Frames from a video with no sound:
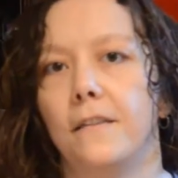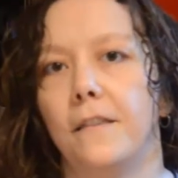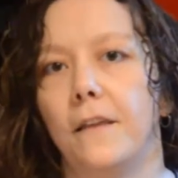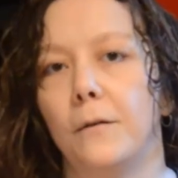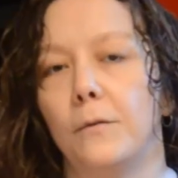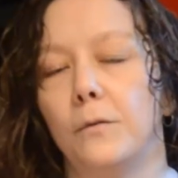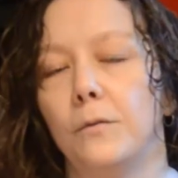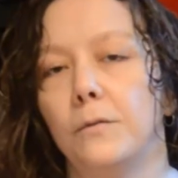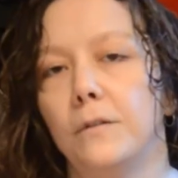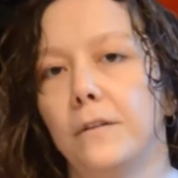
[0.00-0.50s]

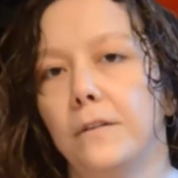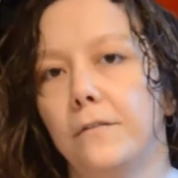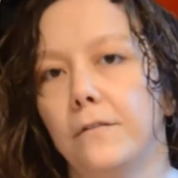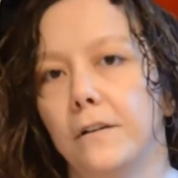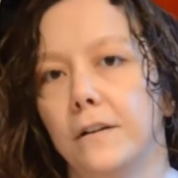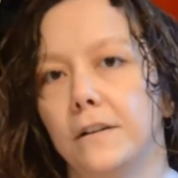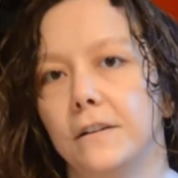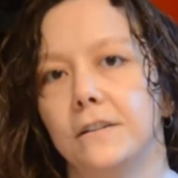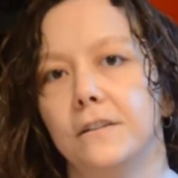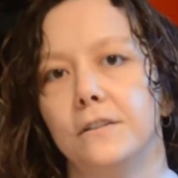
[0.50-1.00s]
that were really
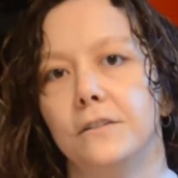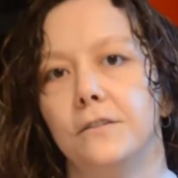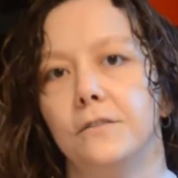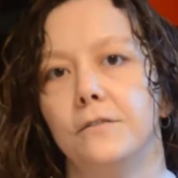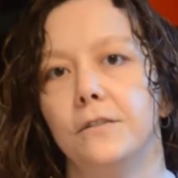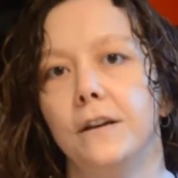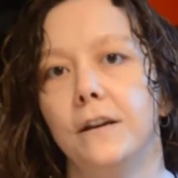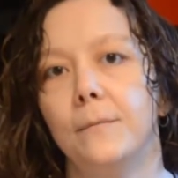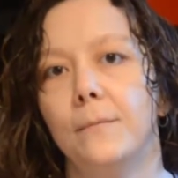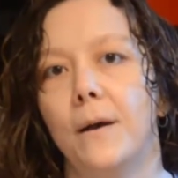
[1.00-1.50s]
fun to
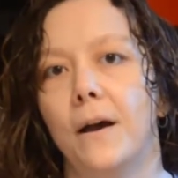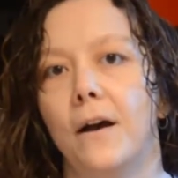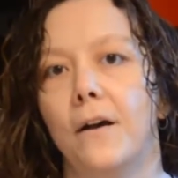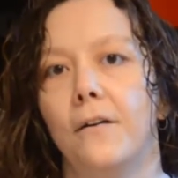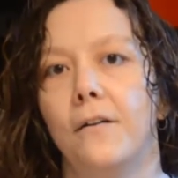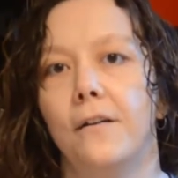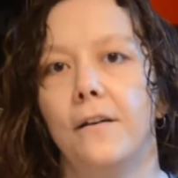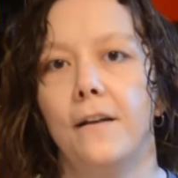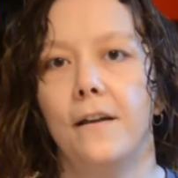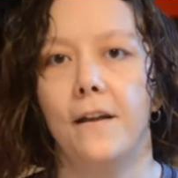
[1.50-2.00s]
read
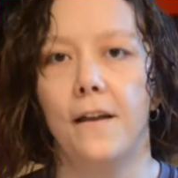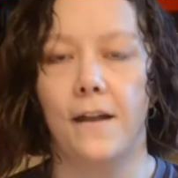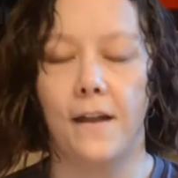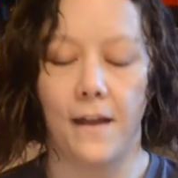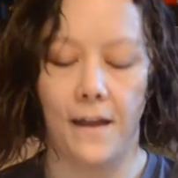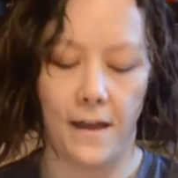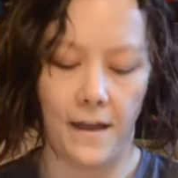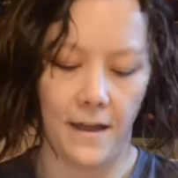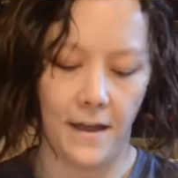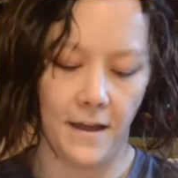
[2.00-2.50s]
about.
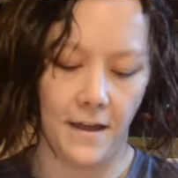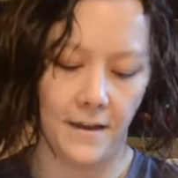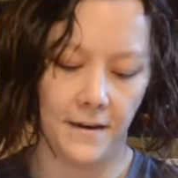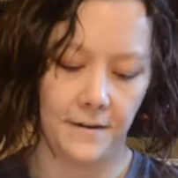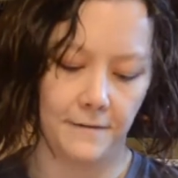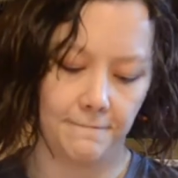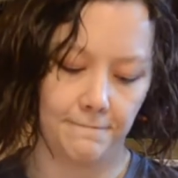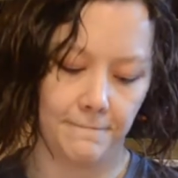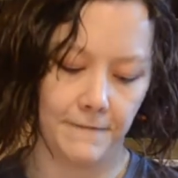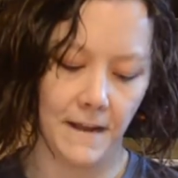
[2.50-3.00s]

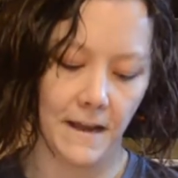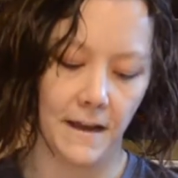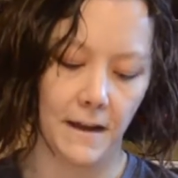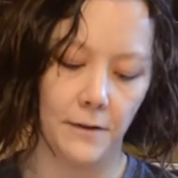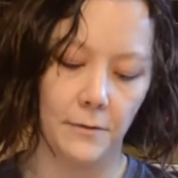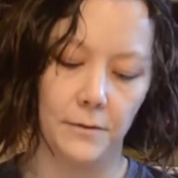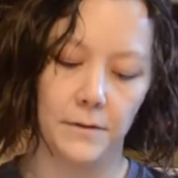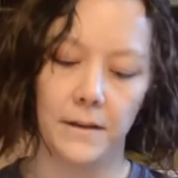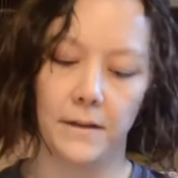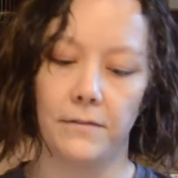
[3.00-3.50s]
And yeah,
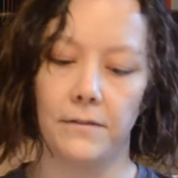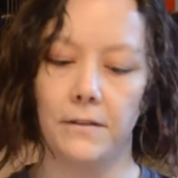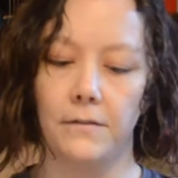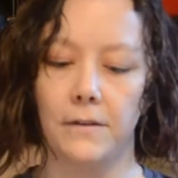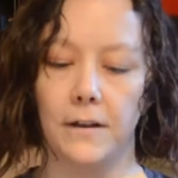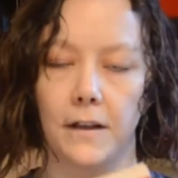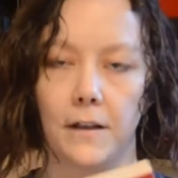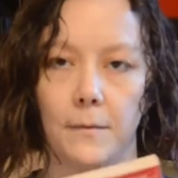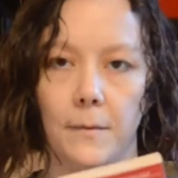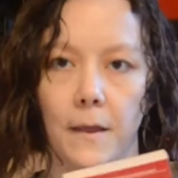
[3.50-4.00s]
I would
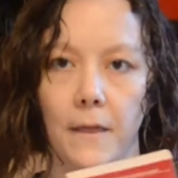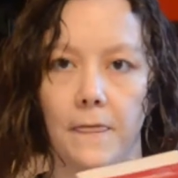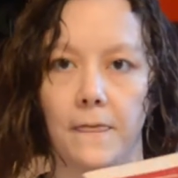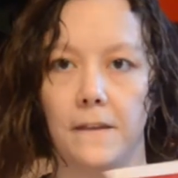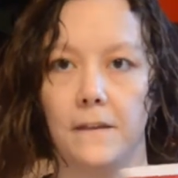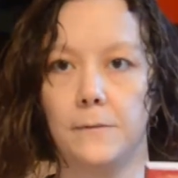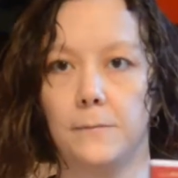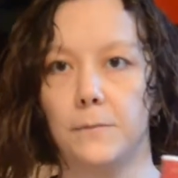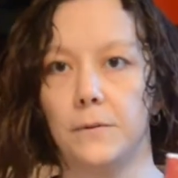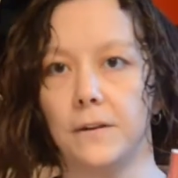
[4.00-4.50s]
definitely recommend
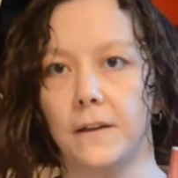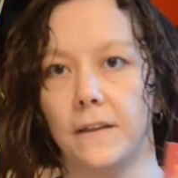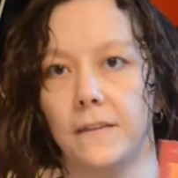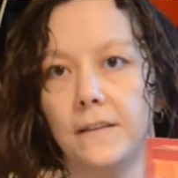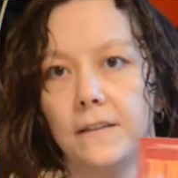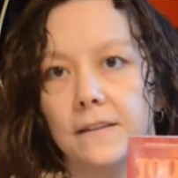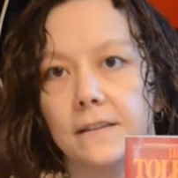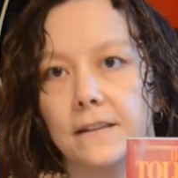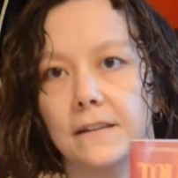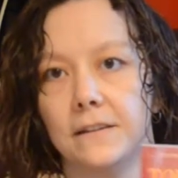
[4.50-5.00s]
this book and
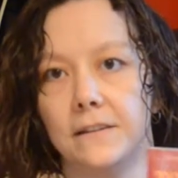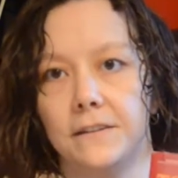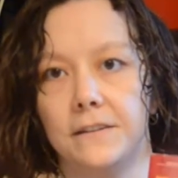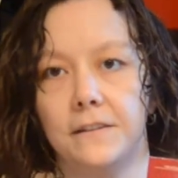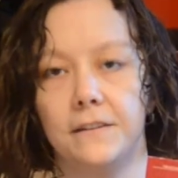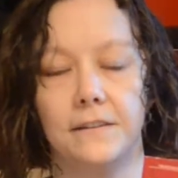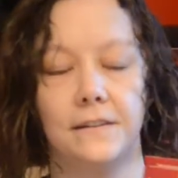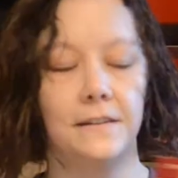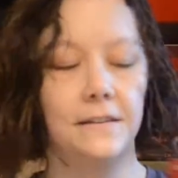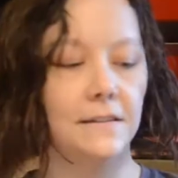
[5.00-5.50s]
the entire
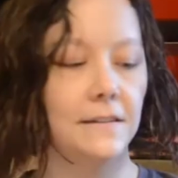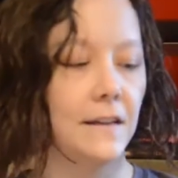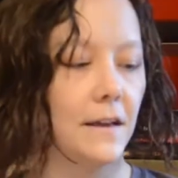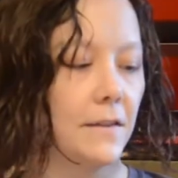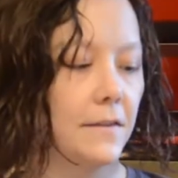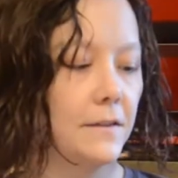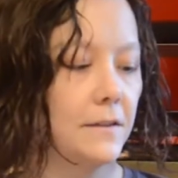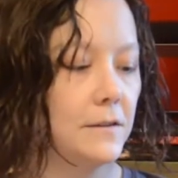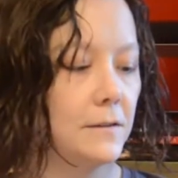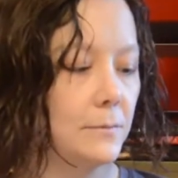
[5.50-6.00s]
series.
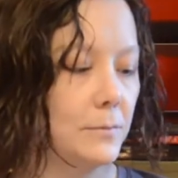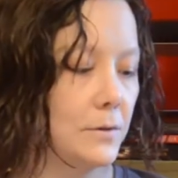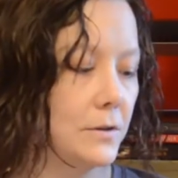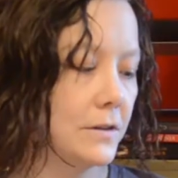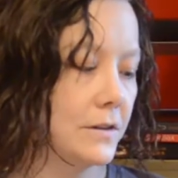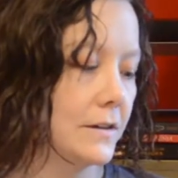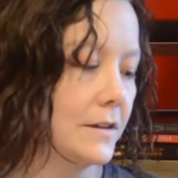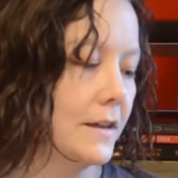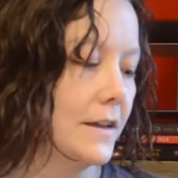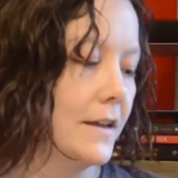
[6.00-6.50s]
Now, this
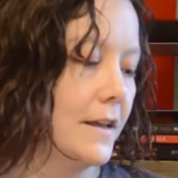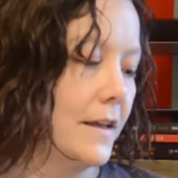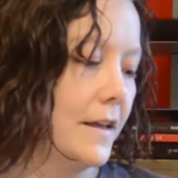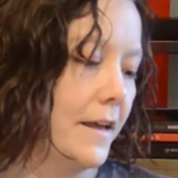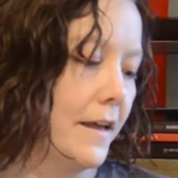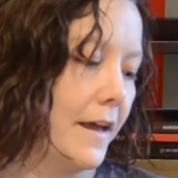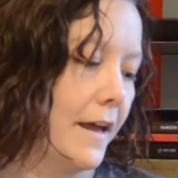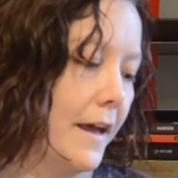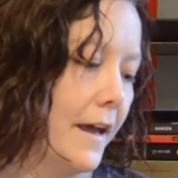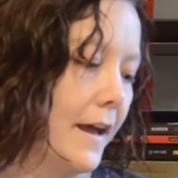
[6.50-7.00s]
book
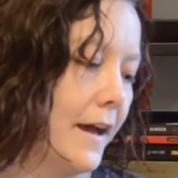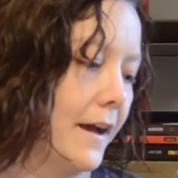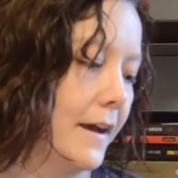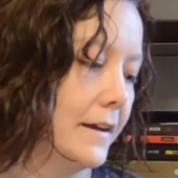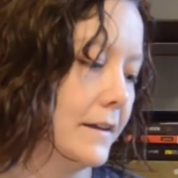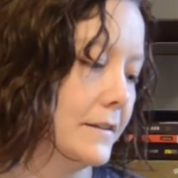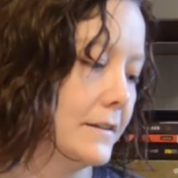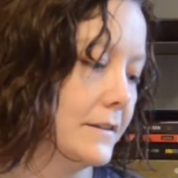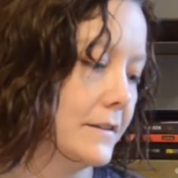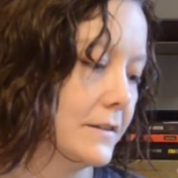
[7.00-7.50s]

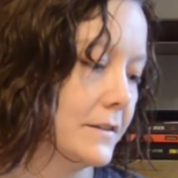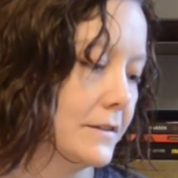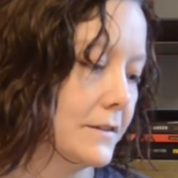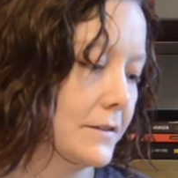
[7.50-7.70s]
has